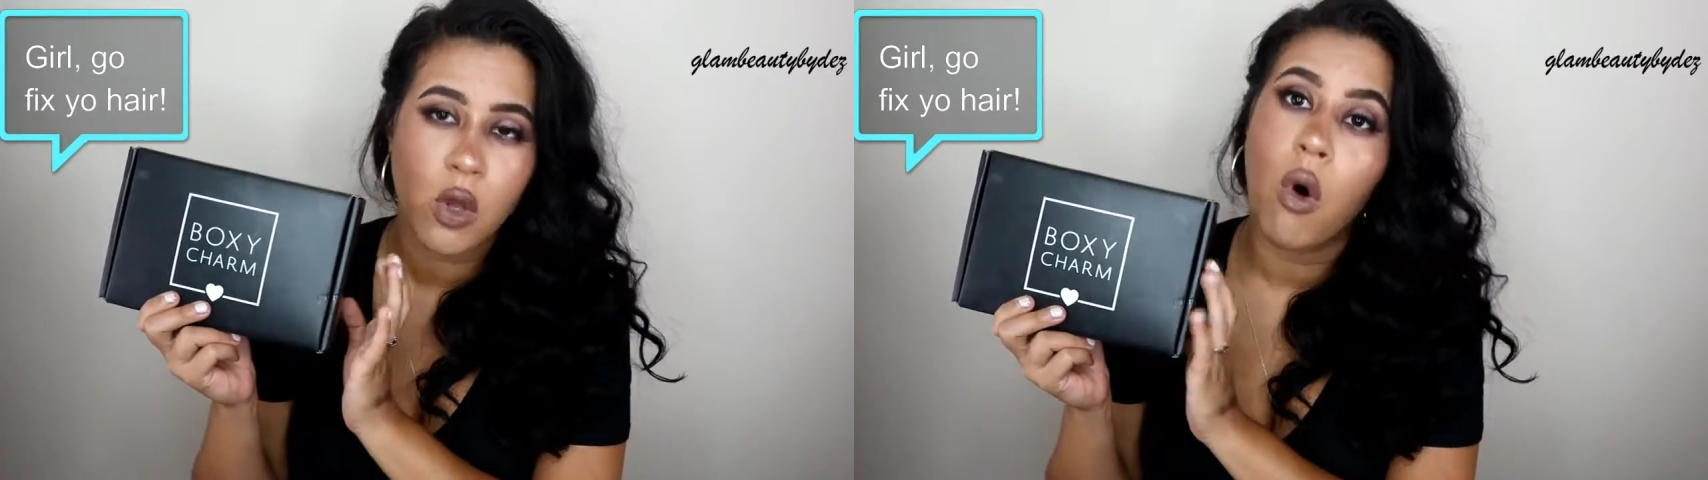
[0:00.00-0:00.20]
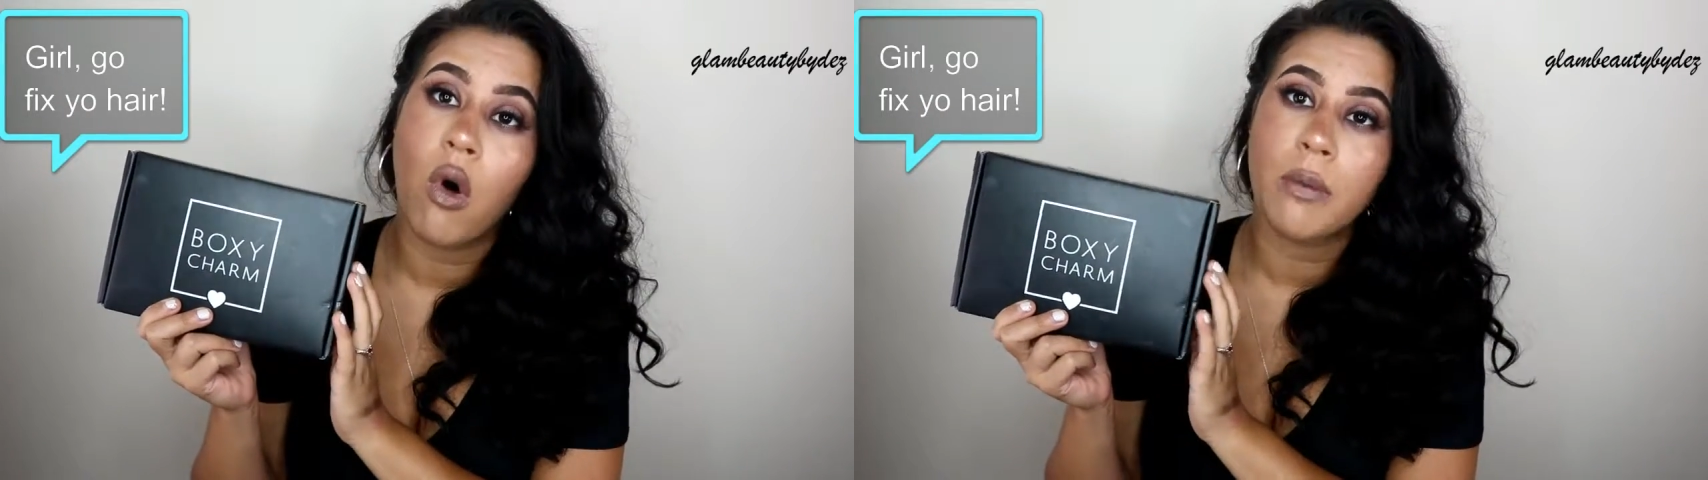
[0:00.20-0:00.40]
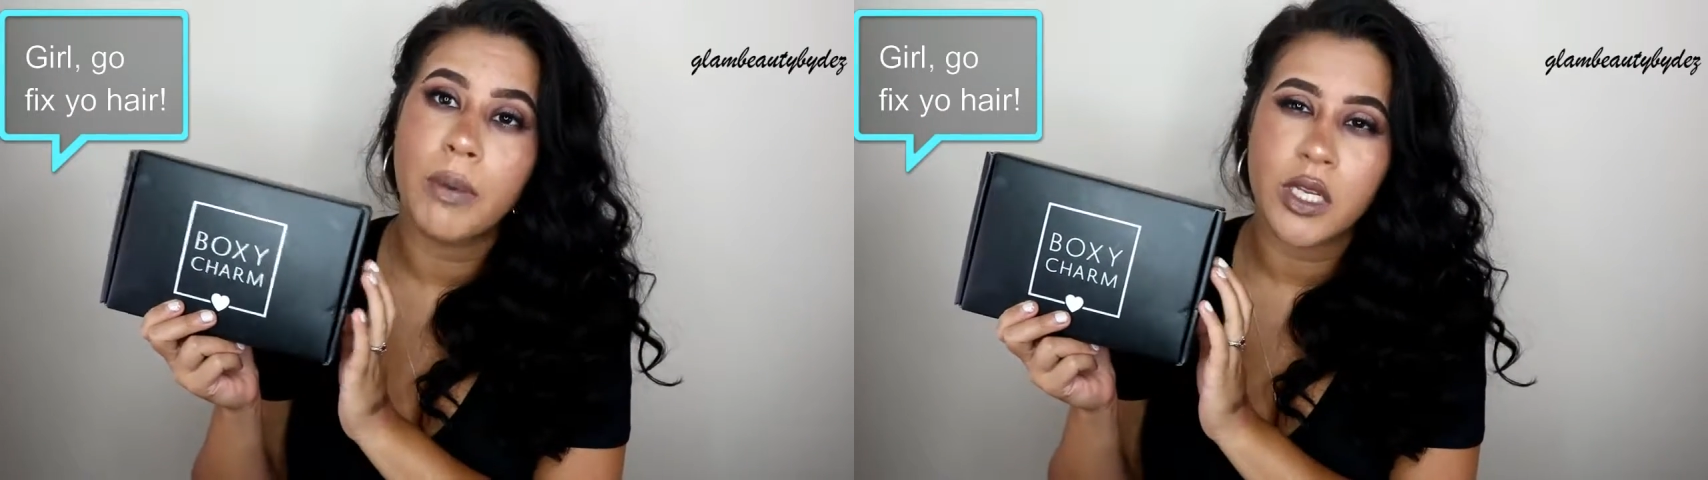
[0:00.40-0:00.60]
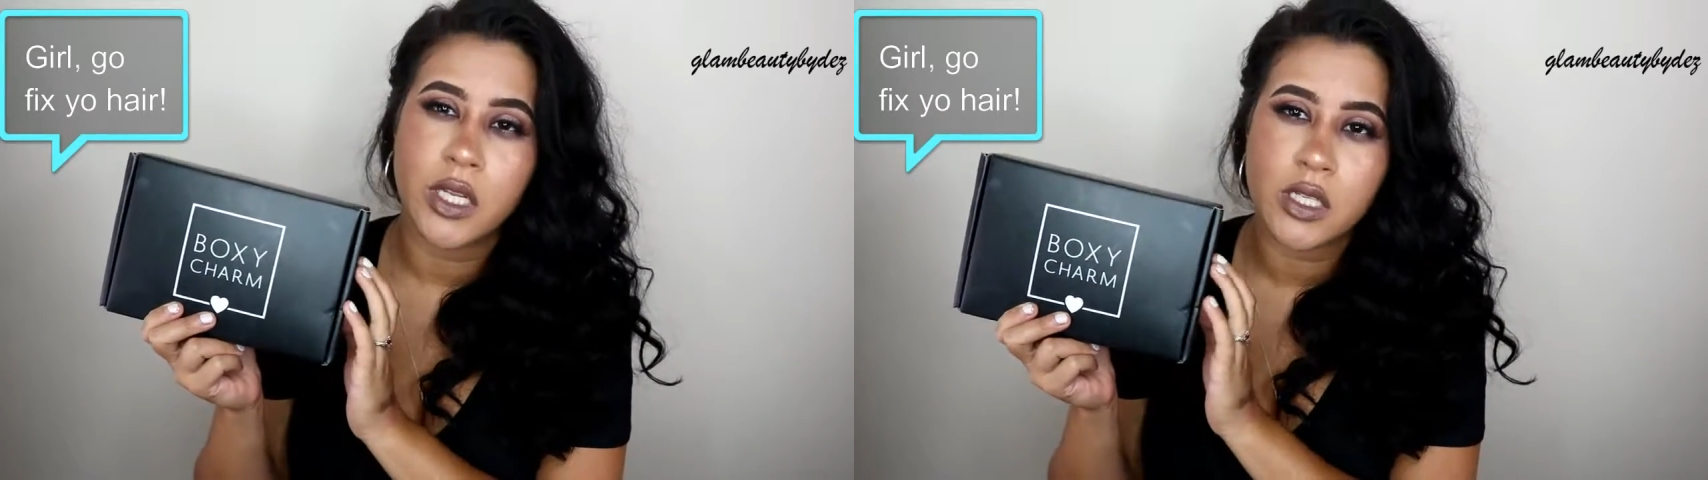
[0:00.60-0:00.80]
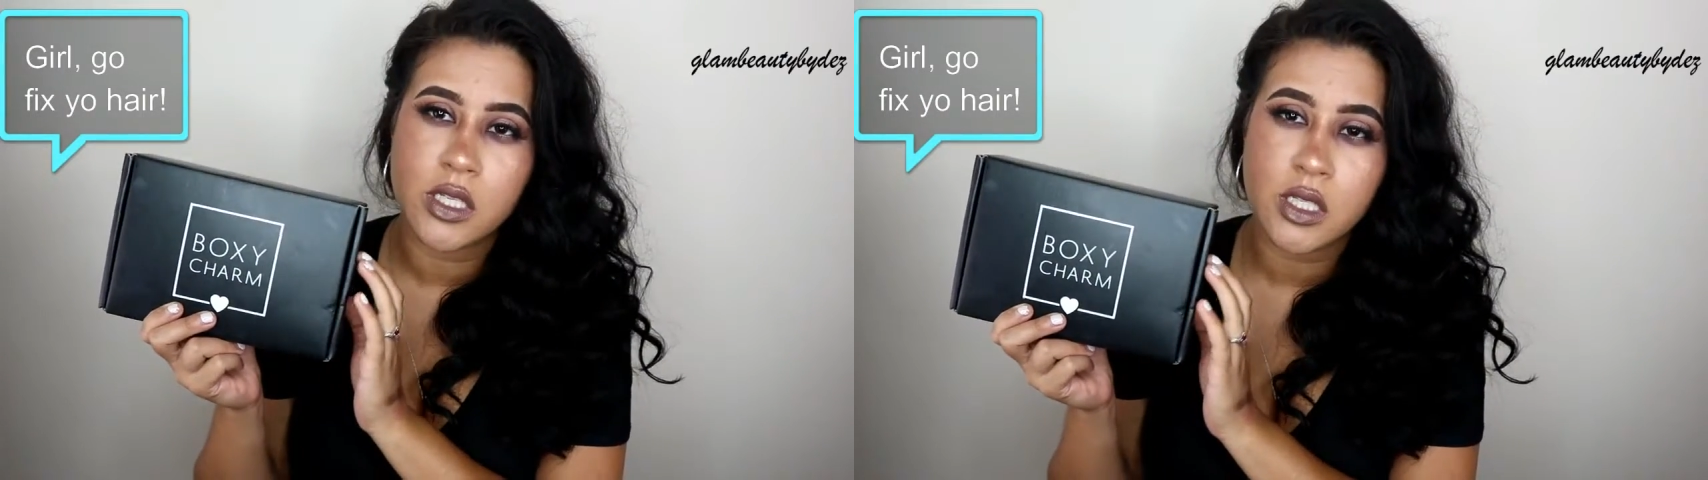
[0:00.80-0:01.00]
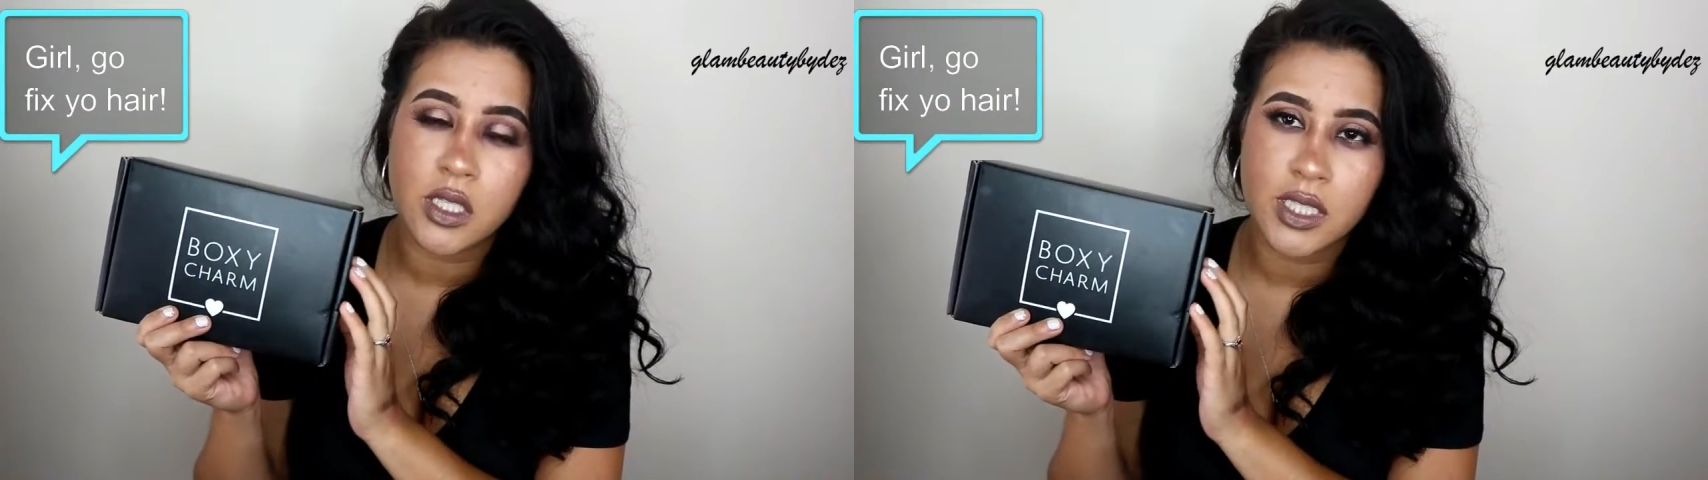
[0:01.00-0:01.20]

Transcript: so all opinions